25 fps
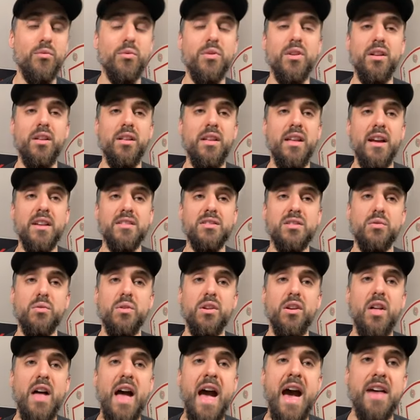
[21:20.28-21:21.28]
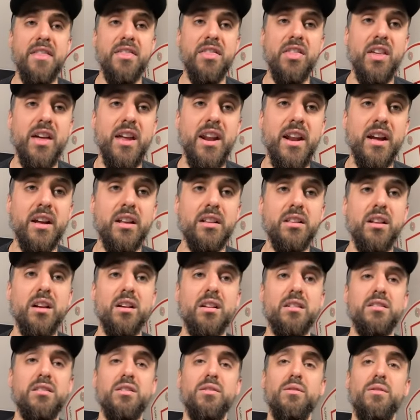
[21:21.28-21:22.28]
he has a real athletic
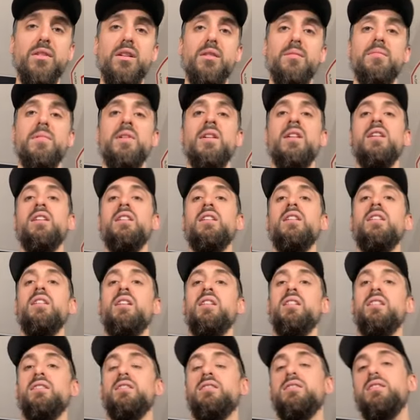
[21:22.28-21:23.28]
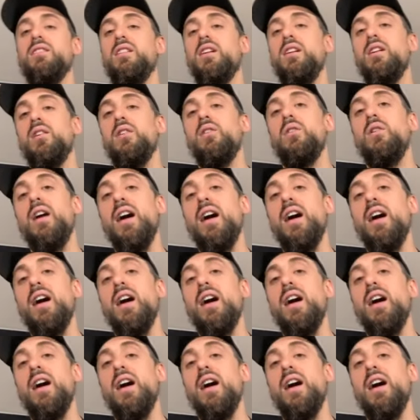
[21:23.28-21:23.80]
look to him. So